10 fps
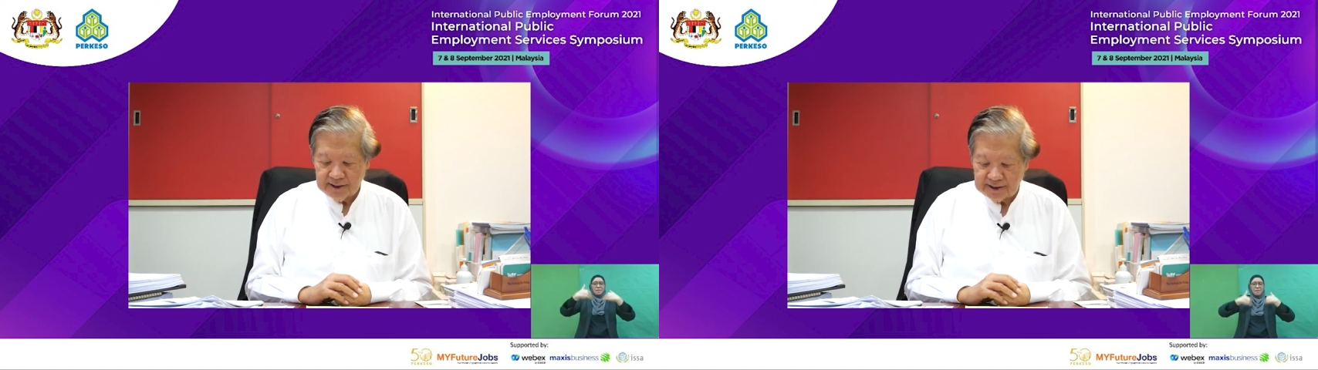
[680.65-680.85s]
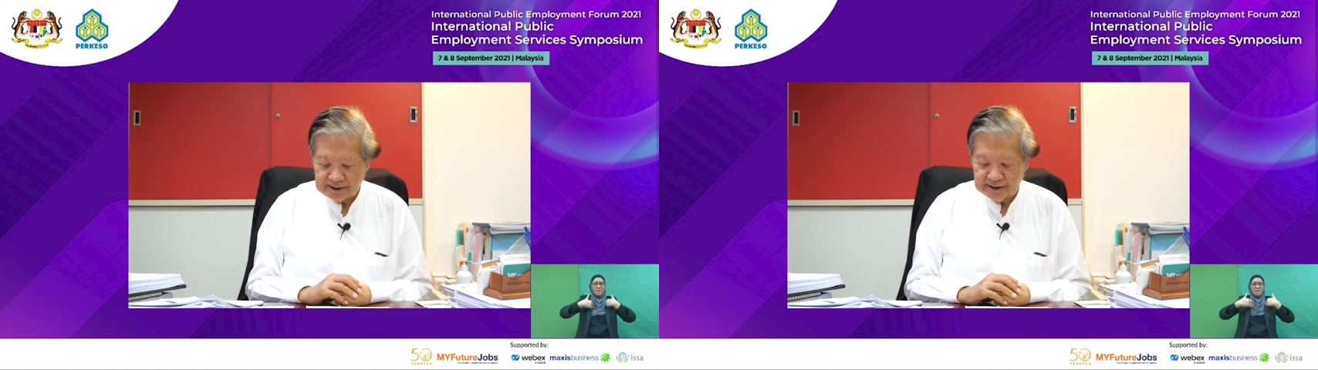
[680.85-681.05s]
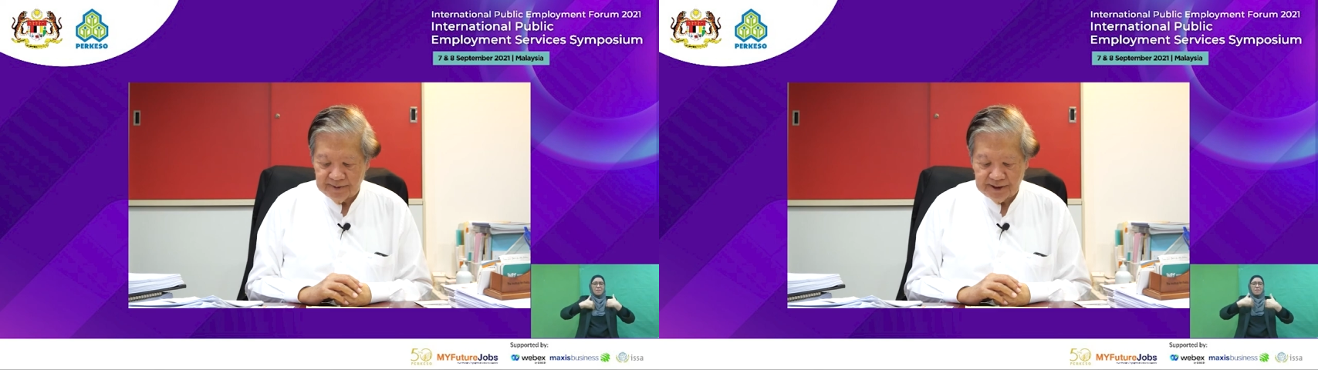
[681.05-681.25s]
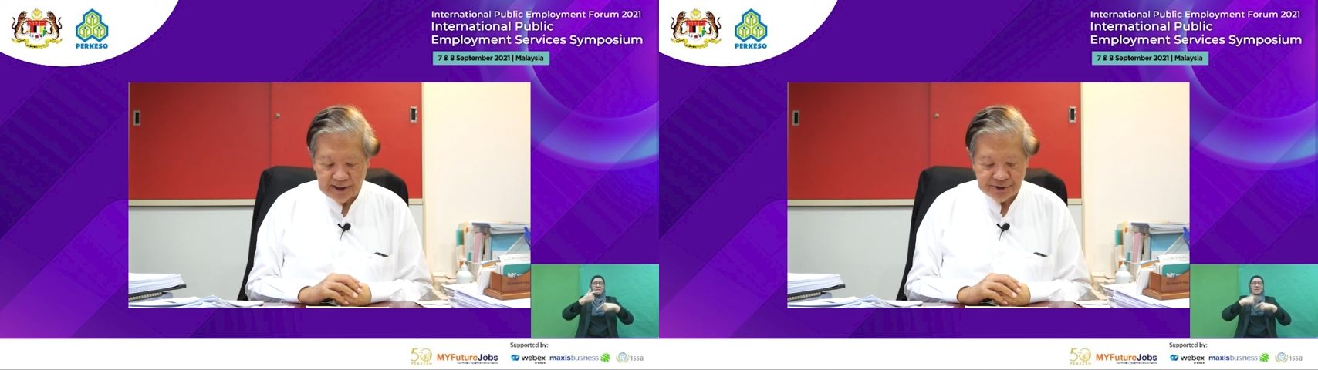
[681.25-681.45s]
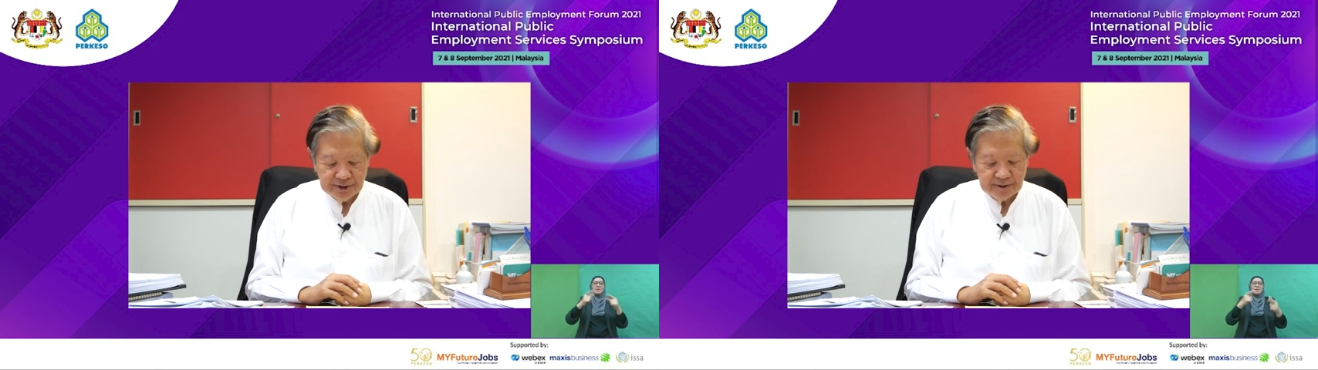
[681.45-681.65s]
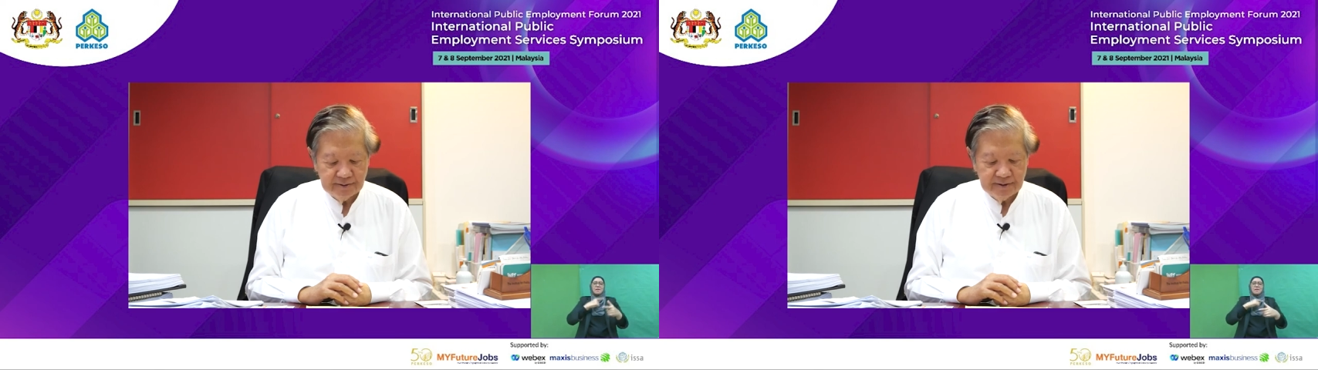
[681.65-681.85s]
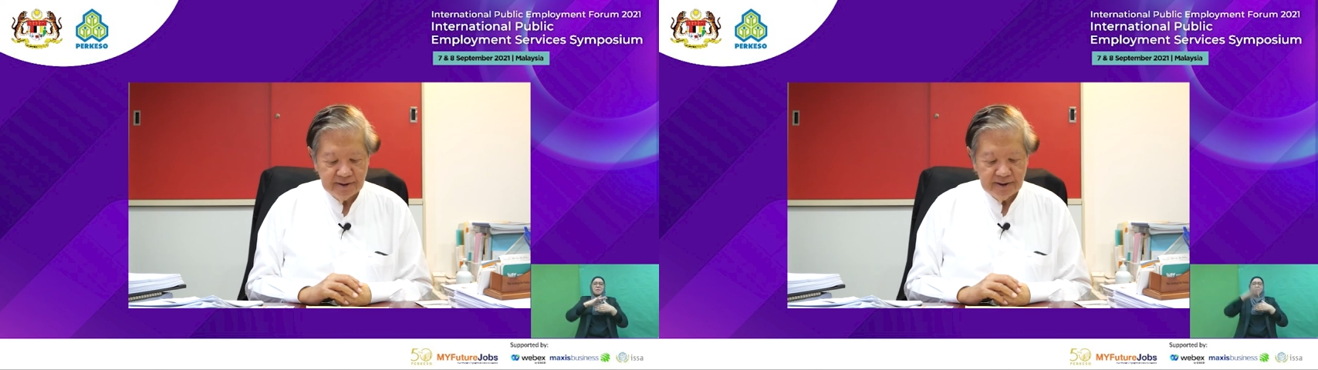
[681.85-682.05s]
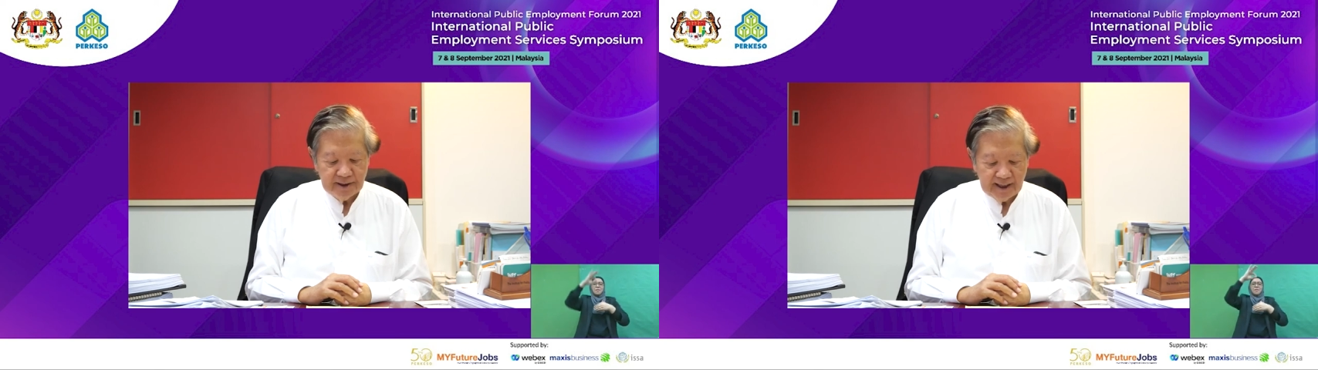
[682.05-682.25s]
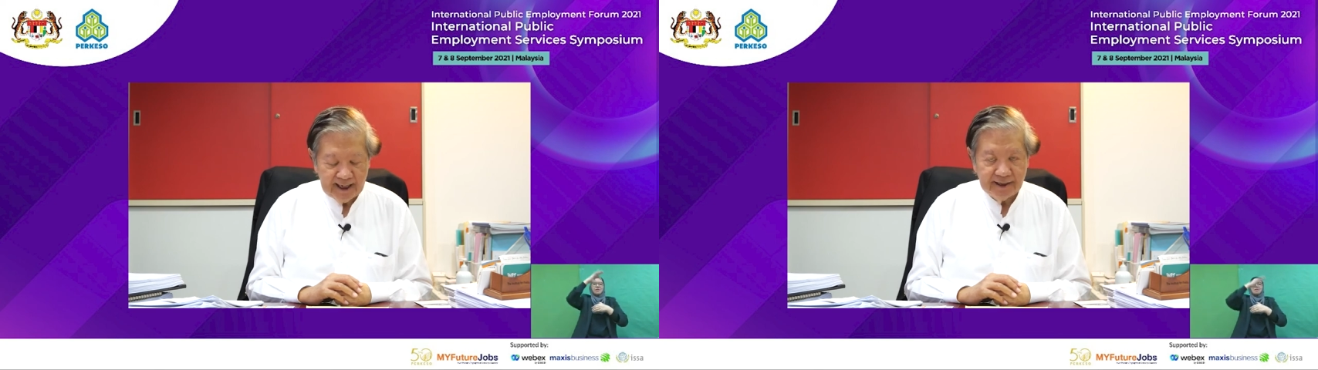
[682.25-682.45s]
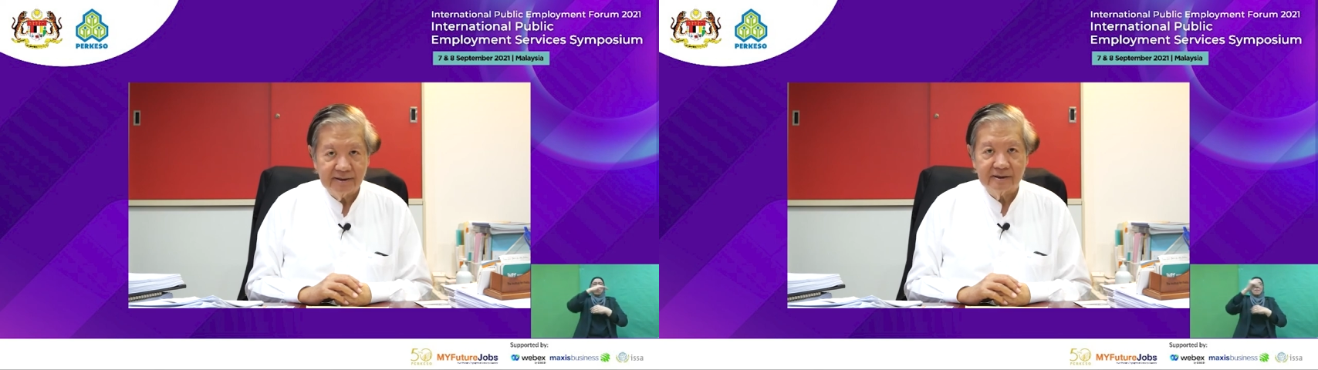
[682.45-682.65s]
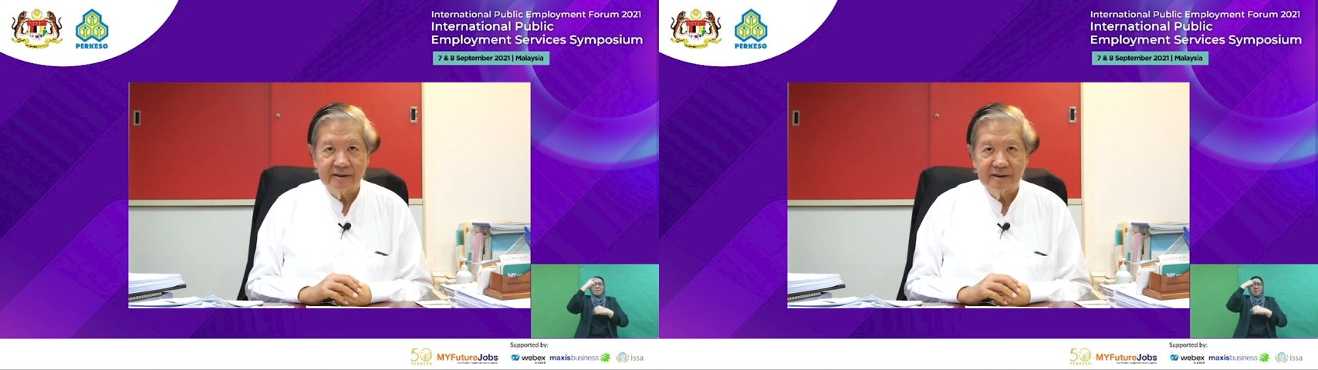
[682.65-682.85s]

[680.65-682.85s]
determination, and